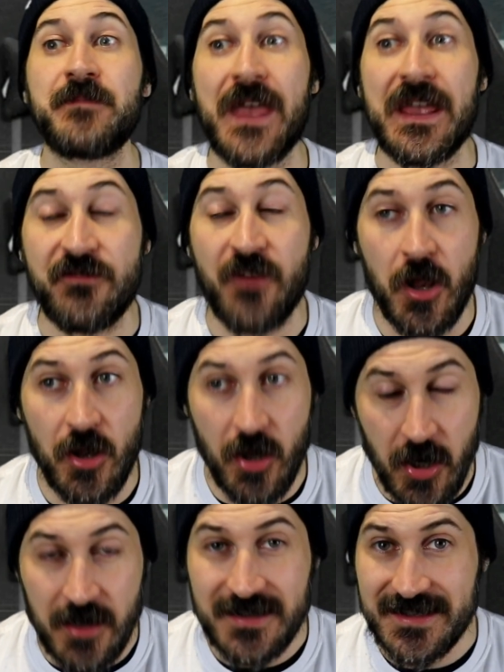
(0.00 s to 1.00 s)
They've
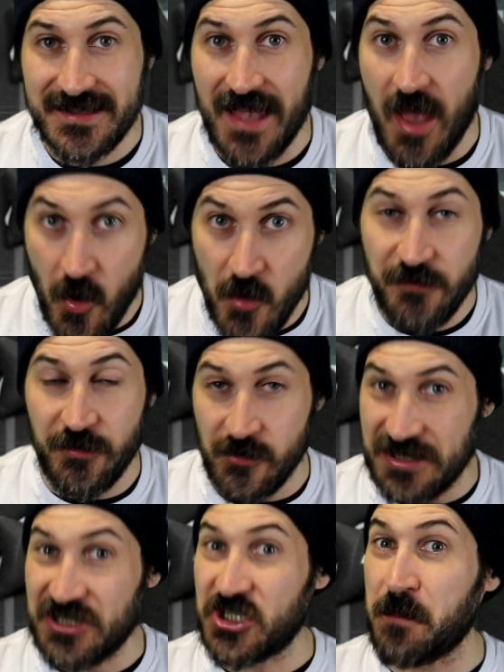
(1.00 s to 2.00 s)
looked
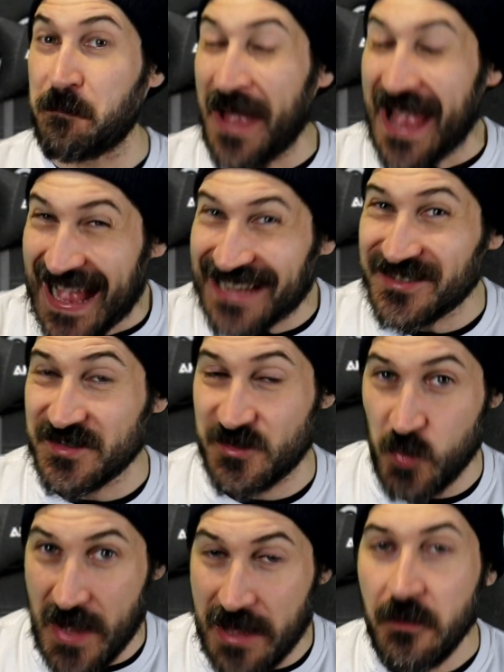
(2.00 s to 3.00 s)
over in Japan
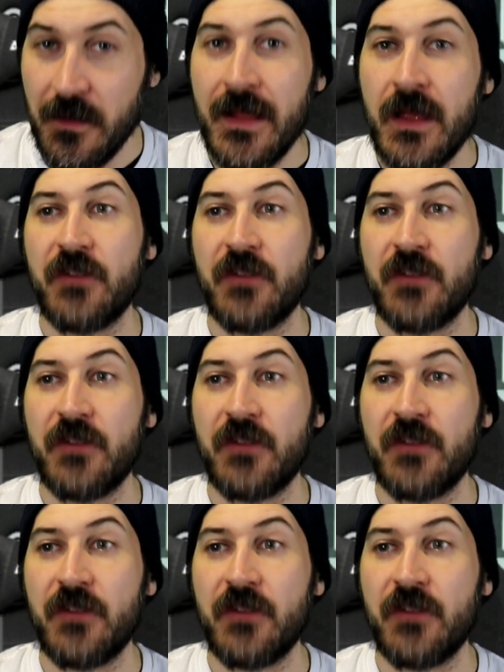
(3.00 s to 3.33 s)
as well.